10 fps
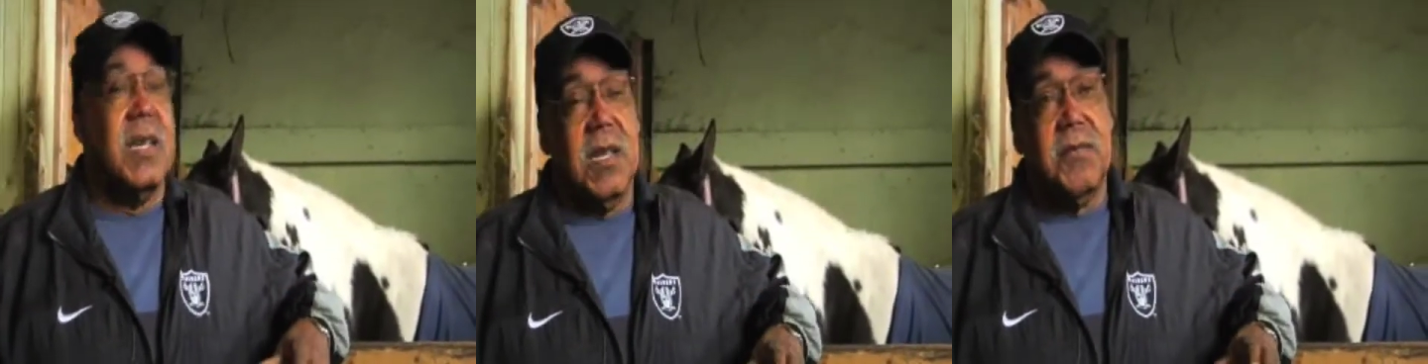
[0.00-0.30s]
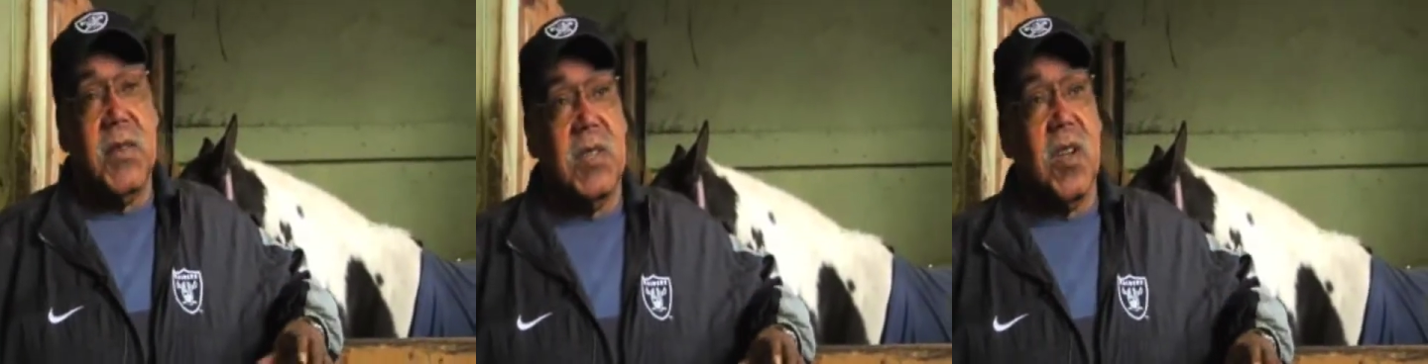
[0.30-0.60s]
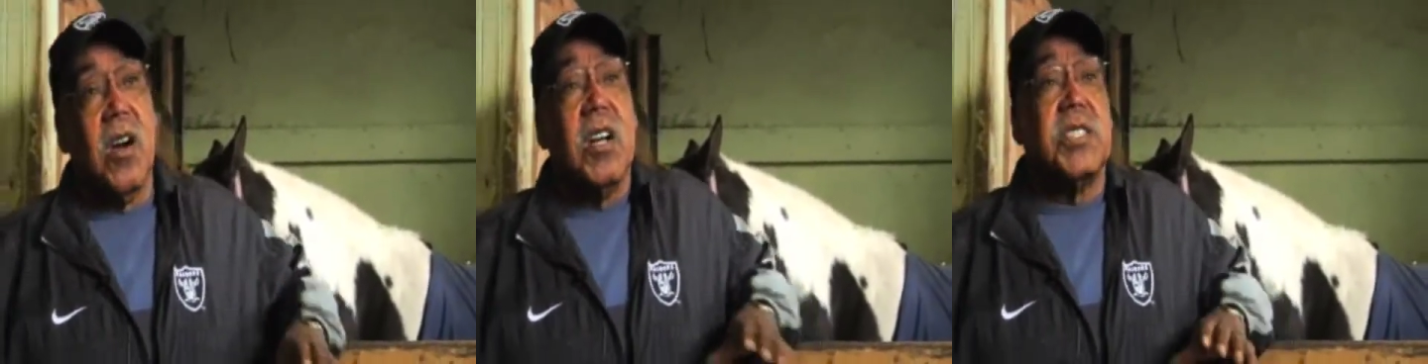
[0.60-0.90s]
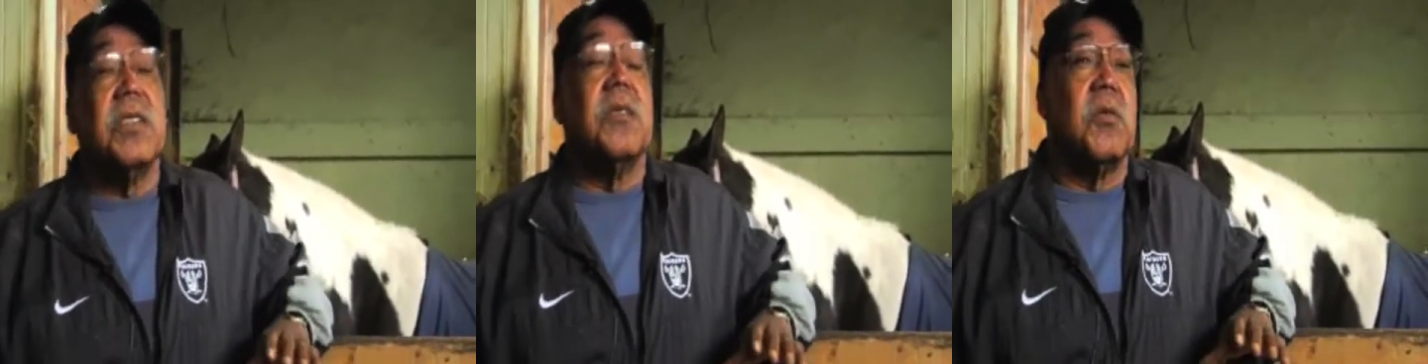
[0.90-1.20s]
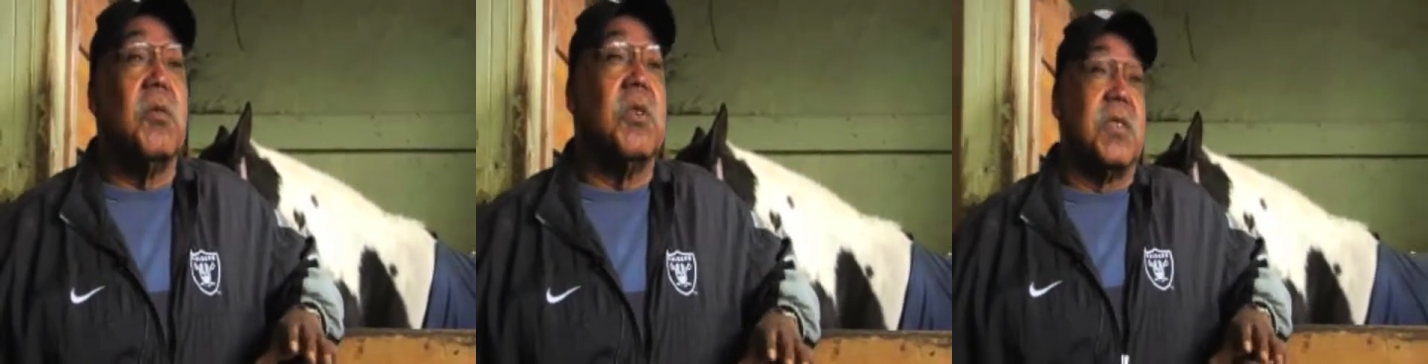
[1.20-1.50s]
If you're the origin of
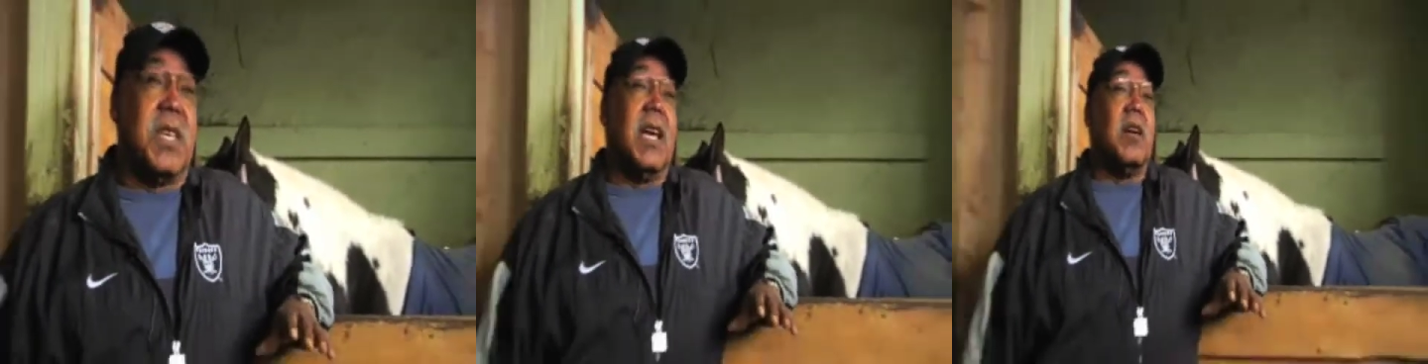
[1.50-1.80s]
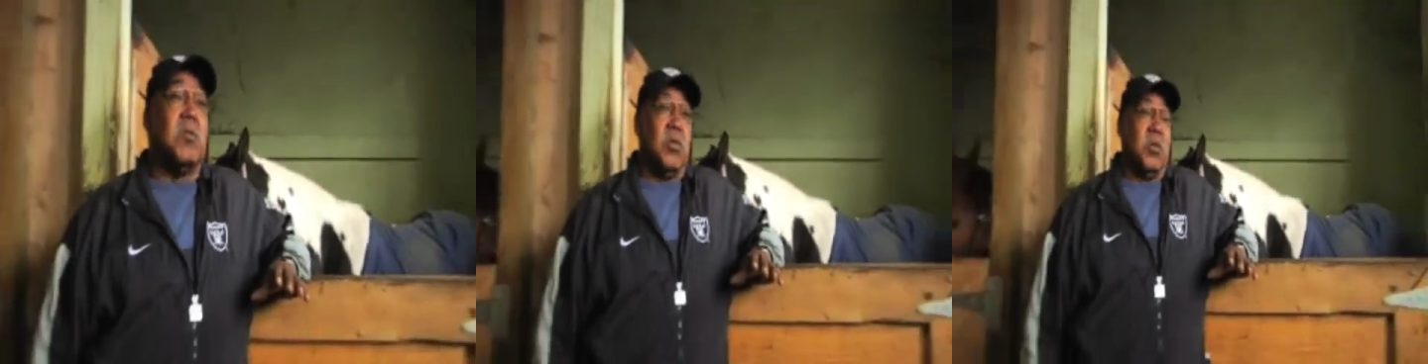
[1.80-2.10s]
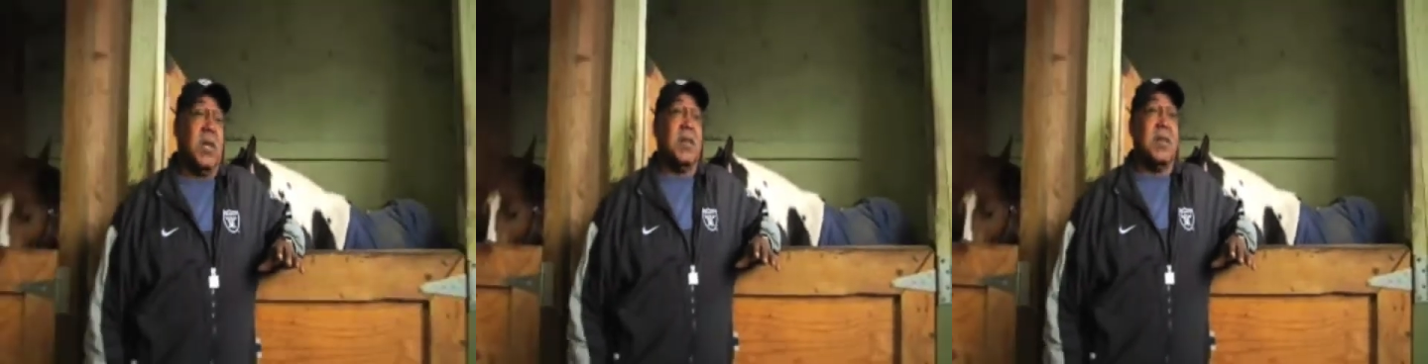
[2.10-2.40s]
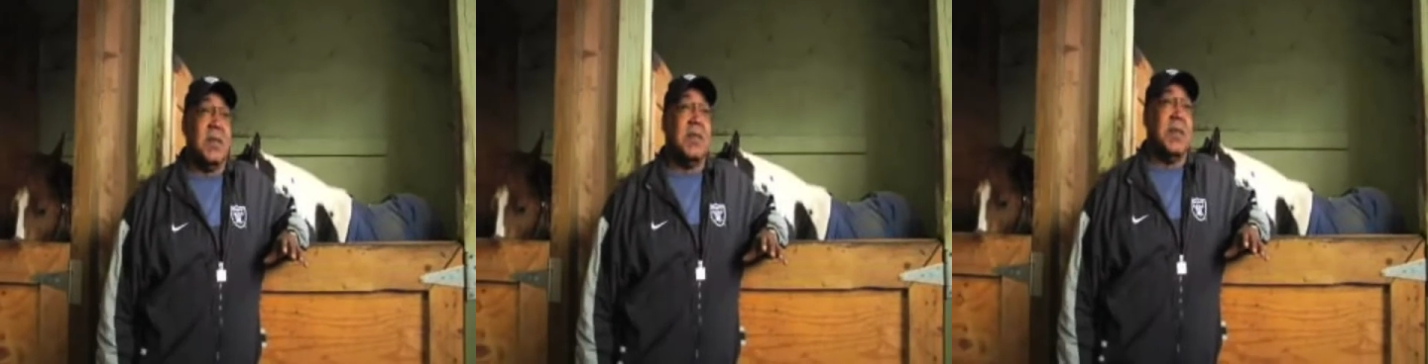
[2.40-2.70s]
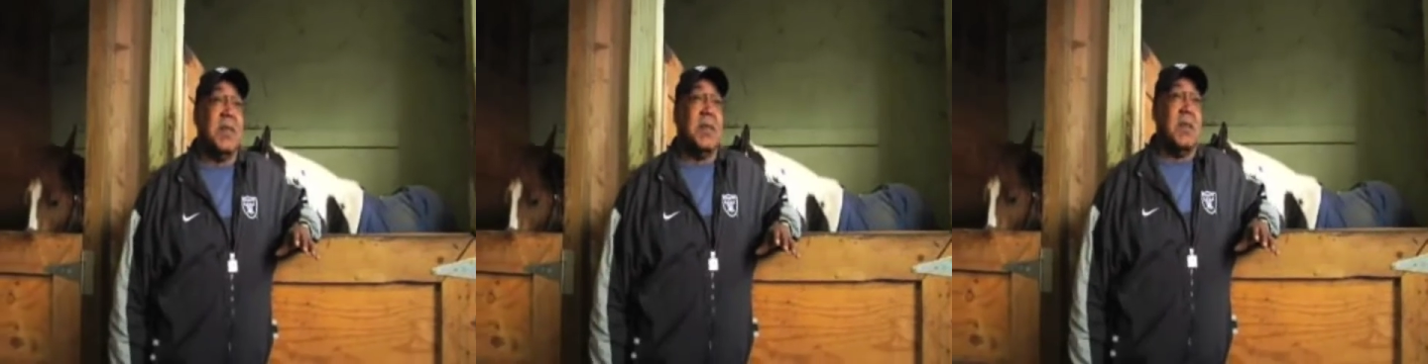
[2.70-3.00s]
the word cowboy
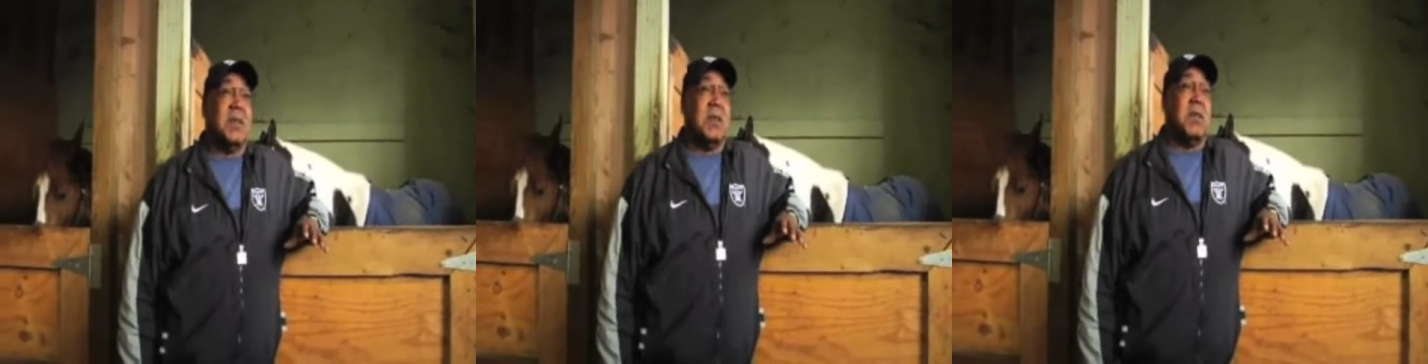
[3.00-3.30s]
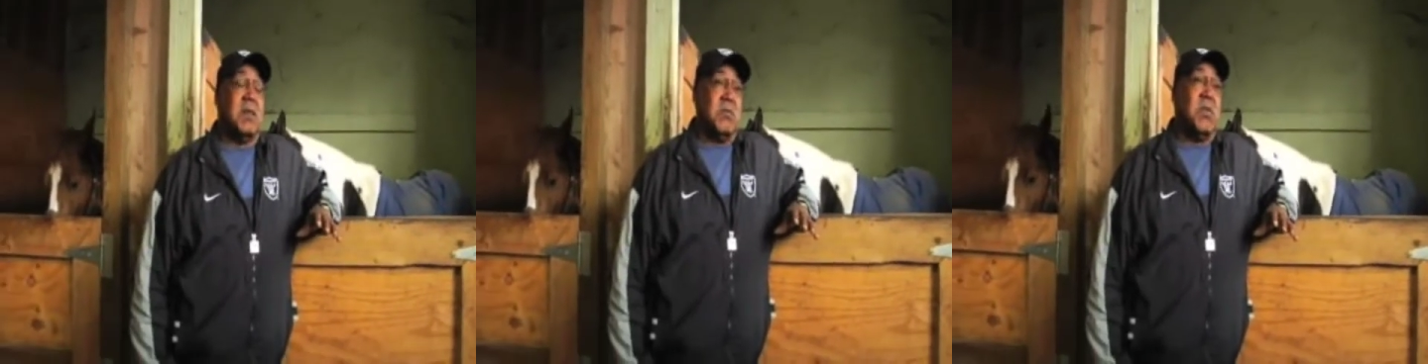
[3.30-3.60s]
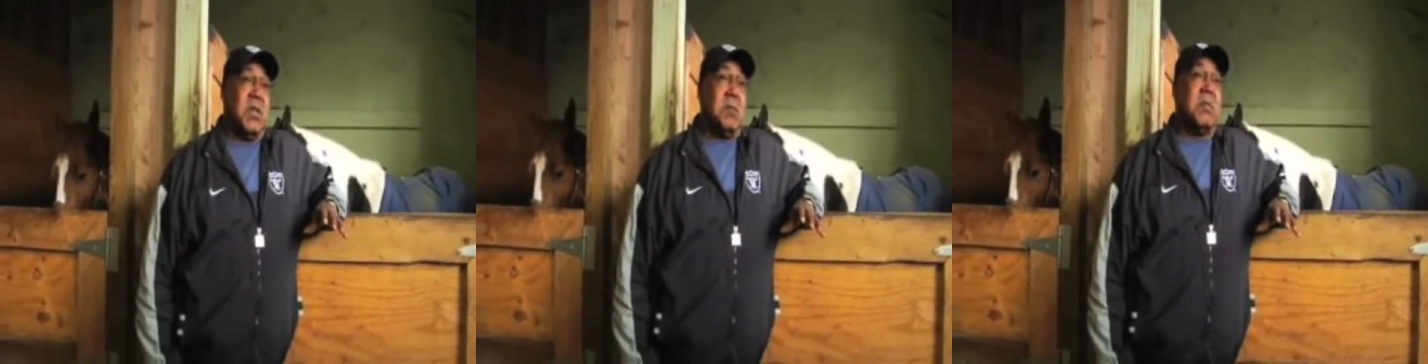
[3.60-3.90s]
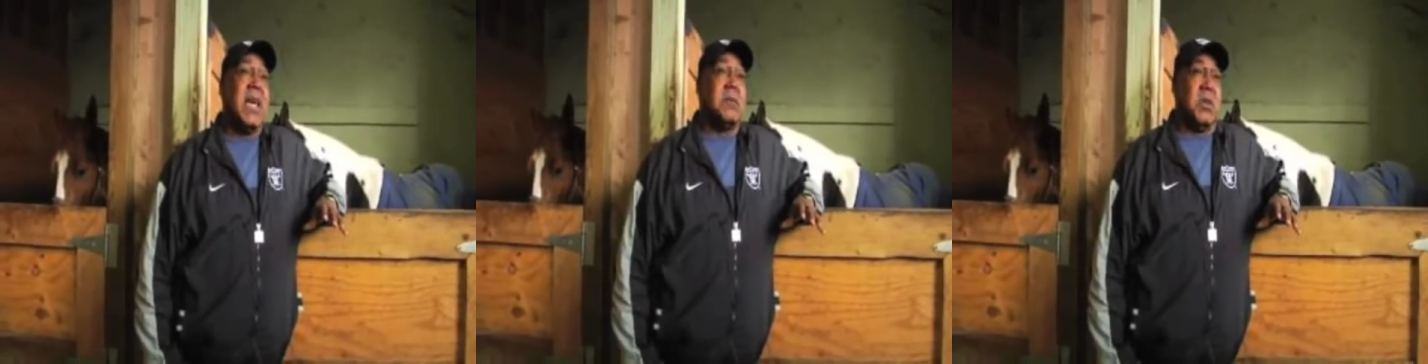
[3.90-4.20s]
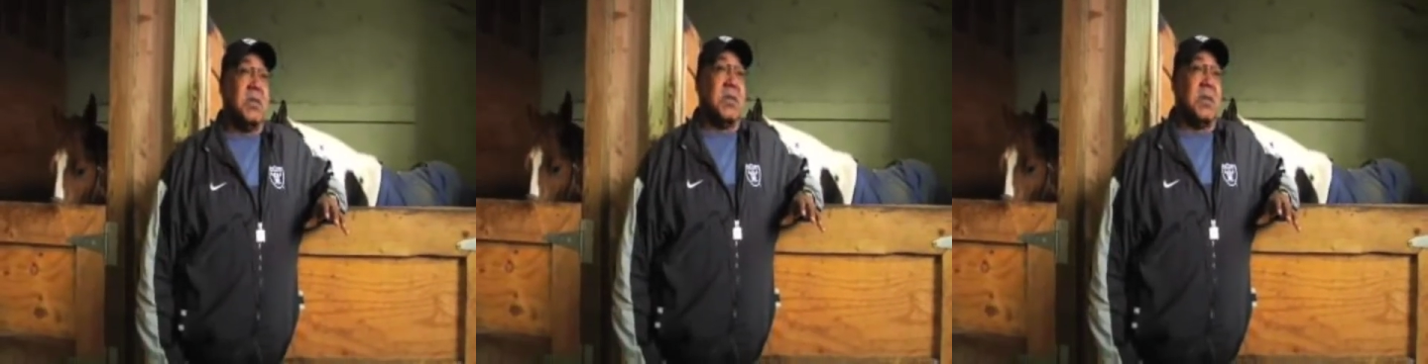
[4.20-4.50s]
is really a Black
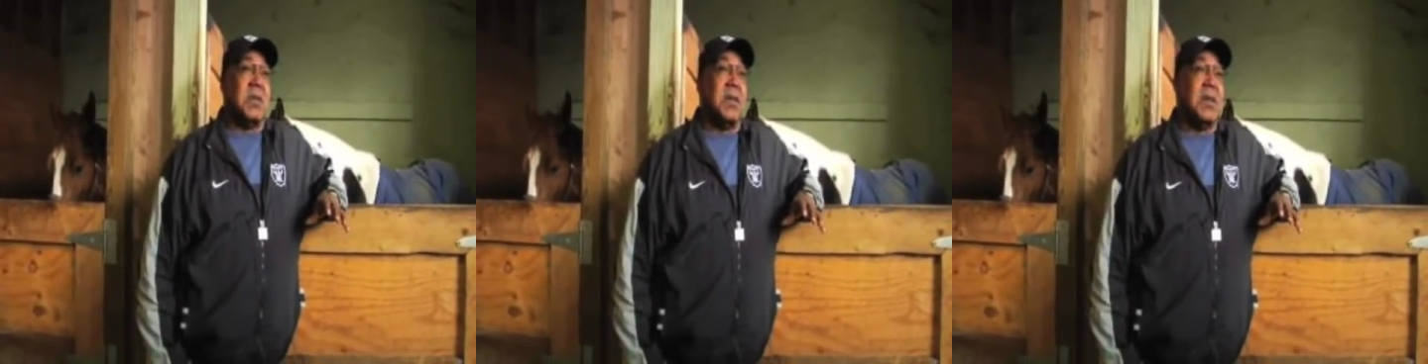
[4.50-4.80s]
person.